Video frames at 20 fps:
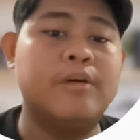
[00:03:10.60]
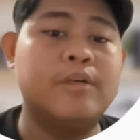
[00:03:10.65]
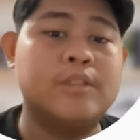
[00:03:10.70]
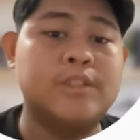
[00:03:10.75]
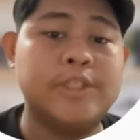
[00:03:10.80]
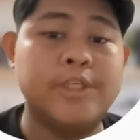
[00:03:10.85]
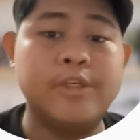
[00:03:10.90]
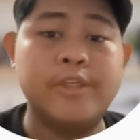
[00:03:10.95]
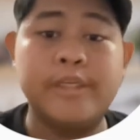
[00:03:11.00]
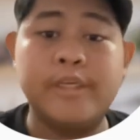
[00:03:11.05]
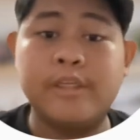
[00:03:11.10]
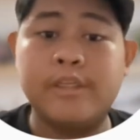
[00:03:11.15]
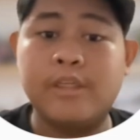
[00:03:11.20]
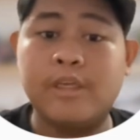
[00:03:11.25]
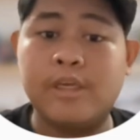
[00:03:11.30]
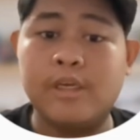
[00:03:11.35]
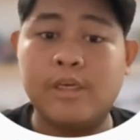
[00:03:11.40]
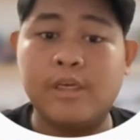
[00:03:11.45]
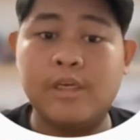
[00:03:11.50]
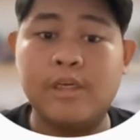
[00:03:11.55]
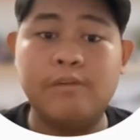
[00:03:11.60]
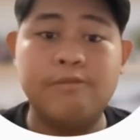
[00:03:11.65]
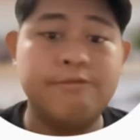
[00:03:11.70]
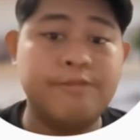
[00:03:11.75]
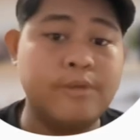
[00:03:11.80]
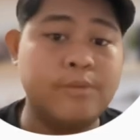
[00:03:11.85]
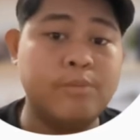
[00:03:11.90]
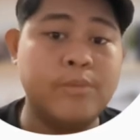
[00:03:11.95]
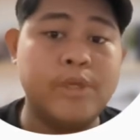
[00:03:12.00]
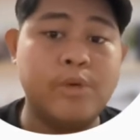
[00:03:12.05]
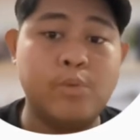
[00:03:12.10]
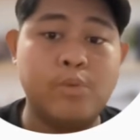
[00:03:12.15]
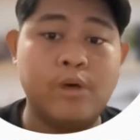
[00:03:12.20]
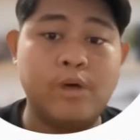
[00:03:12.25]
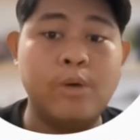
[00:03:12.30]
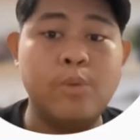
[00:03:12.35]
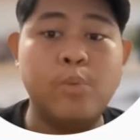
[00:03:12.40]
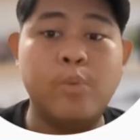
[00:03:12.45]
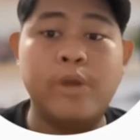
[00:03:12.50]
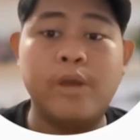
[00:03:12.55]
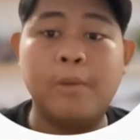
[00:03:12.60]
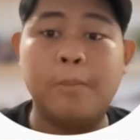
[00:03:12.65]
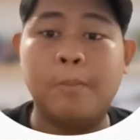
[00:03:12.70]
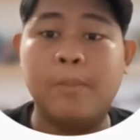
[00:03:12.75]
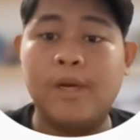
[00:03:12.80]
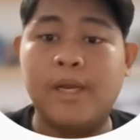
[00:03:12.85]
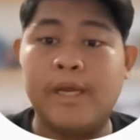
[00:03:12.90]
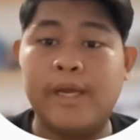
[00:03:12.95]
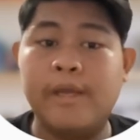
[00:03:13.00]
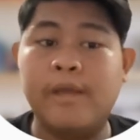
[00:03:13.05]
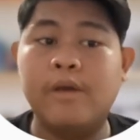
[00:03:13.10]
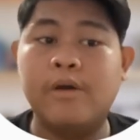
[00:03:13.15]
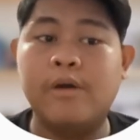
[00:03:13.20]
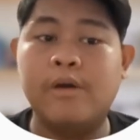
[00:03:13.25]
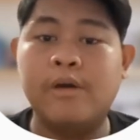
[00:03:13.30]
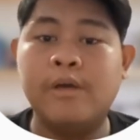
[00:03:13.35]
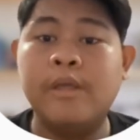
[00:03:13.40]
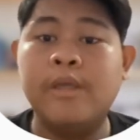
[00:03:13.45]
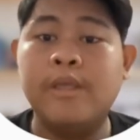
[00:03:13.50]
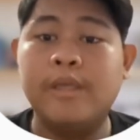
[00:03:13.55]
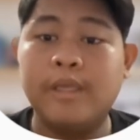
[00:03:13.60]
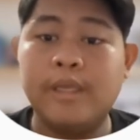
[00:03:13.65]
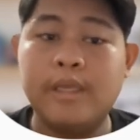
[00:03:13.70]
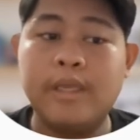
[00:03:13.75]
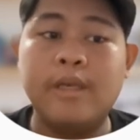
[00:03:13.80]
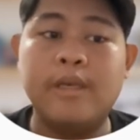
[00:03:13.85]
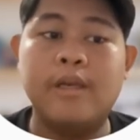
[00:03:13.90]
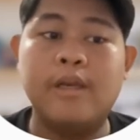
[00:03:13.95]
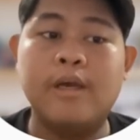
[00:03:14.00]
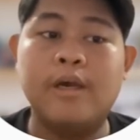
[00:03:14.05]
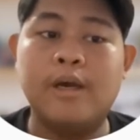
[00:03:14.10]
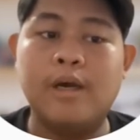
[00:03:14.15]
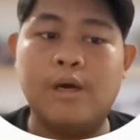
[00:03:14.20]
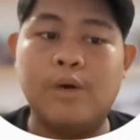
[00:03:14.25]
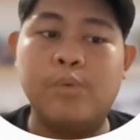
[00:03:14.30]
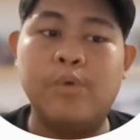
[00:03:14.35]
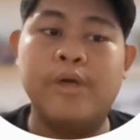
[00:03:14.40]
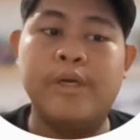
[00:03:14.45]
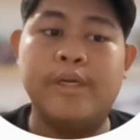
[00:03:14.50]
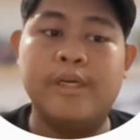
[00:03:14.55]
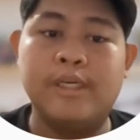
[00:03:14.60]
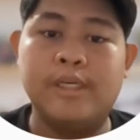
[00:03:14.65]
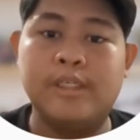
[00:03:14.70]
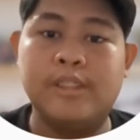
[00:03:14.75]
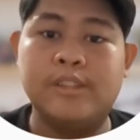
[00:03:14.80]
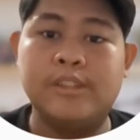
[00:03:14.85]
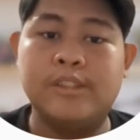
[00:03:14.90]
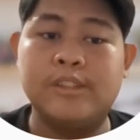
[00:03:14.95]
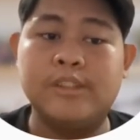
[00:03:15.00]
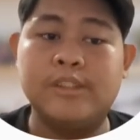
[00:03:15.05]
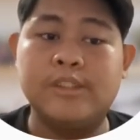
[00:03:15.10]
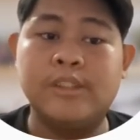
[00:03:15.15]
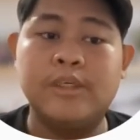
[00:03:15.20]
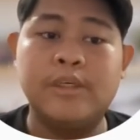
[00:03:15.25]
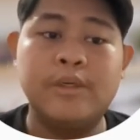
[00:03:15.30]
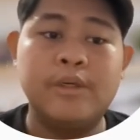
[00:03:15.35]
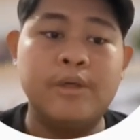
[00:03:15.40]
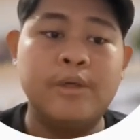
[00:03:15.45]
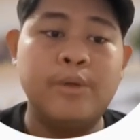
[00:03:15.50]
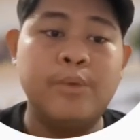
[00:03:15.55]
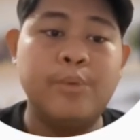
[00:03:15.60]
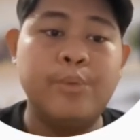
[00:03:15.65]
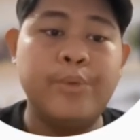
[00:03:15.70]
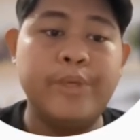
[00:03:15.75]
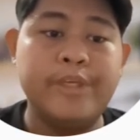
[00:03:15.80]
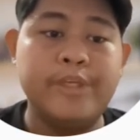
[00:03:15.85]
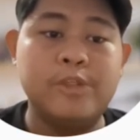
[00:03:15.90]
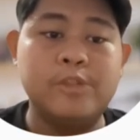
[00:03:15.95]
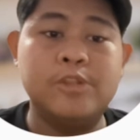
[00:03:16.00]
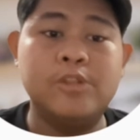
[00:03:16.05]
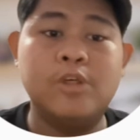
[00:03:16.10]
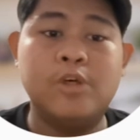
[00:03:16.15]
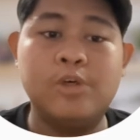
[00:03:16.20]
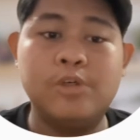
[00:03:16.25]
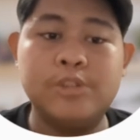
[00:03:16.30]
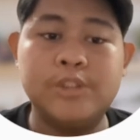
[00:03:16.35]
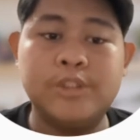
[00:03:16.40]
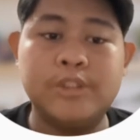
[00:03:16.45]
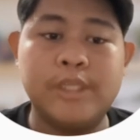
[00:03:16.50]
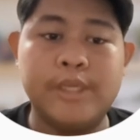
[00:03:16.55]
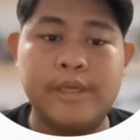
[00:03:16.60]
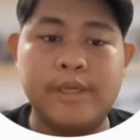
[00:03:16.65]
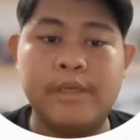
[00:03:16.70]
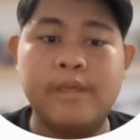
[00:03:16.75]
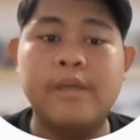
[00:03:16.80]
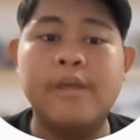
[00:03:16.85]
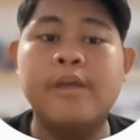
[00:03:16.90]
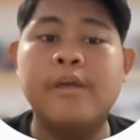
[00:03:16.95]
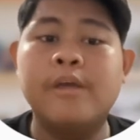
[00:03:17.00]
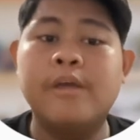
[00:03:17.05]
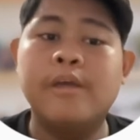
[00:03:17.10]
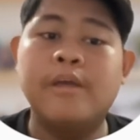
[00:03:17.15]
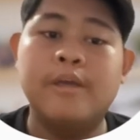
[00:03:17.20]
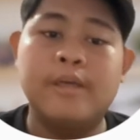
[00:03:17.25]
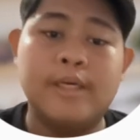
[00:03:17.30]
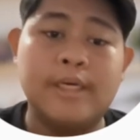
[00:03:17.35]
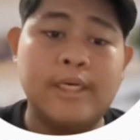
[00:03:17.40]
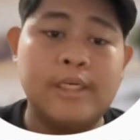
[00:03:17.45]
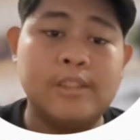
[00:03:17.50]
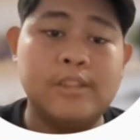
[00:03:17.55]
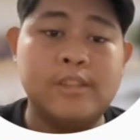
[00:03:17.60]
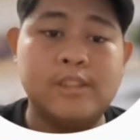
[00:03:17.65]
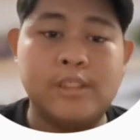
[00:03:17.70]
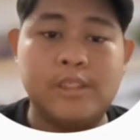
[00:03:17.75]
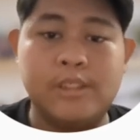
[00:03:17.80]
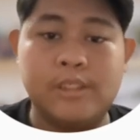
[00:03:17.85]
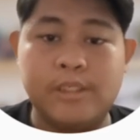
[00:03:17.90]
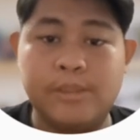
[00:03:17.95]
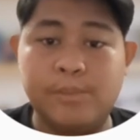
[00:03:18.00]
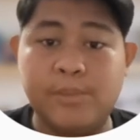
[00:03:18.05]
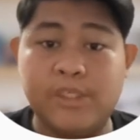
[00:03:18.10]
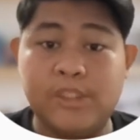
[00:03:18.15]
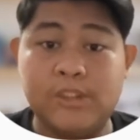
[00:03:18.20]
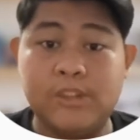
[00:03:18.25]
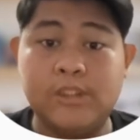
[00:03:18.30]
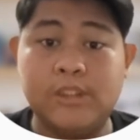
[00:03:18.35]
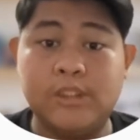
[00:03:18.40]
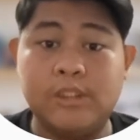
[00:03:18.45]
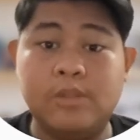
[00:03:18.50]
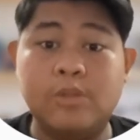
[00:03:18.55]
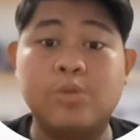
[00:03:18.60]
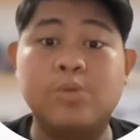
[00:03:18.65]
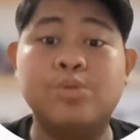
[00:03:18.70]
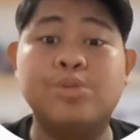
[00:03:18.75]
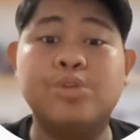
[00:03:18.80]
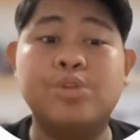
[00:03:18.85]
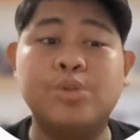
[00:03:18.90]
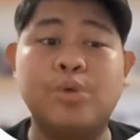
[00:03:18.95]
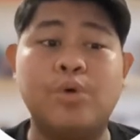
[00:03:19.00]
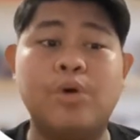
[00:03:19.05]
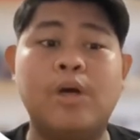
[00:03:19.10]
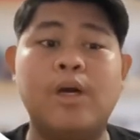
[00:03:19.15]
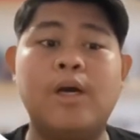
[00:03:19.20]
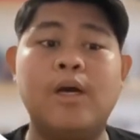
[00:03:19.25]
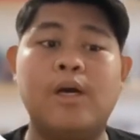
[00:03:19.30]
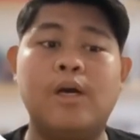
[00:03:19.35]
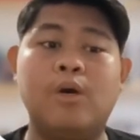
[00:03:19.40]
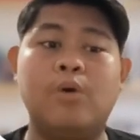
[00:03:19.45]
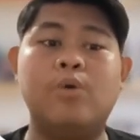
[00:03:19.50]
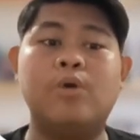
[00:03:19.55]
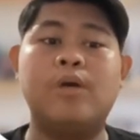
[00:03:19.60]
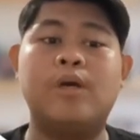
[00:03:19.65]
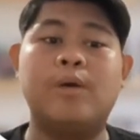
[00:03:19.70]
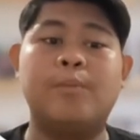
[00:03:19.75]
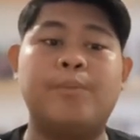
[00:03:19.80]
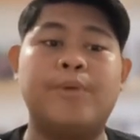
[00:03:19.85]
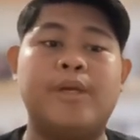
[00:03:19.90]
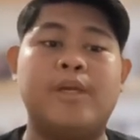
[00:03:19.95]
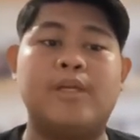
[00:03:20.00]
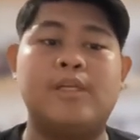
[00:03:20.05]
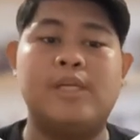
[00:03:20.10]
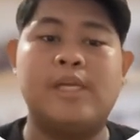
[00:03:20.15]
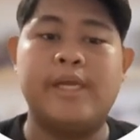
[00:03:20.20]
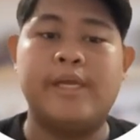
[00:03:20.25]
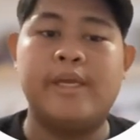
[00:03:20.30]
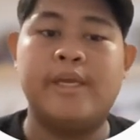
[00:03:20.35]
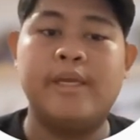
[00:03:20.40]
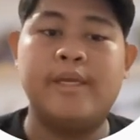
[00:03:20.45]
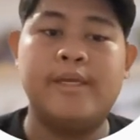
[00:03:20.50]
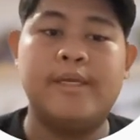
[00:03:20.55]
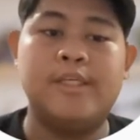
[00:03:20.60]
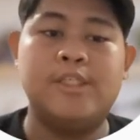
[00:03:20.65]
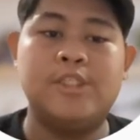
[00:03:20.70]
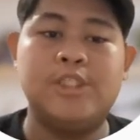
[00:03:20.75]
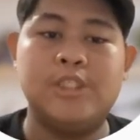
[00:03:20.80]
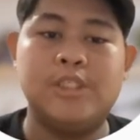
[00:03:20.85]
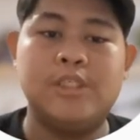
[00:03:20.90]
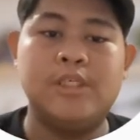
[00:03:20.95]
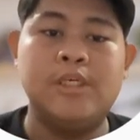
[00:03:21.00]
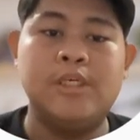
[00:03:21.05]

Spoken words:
theoretical firm network we apply in our analysis. We use hosted culture dimension to show how companies like AirAsia